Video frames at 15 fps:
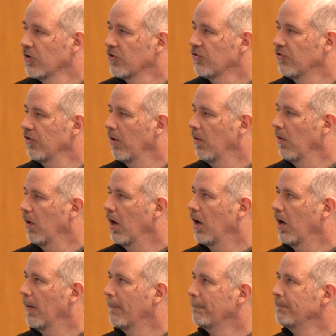
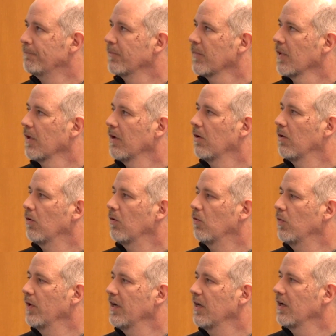So
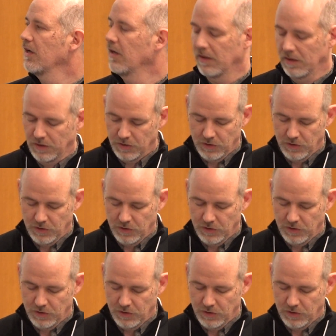we